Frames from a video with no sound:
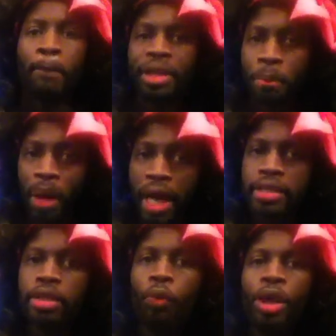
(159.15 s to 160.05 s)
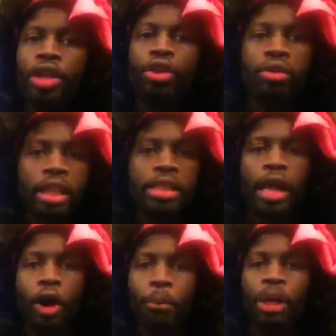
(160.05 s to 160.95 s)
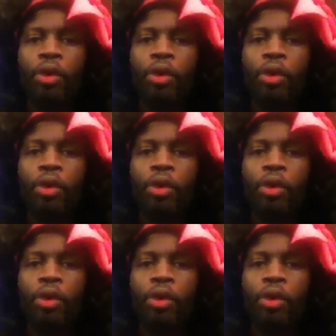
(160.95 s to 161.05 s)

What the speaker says: but the passing of Whitney Houston has helped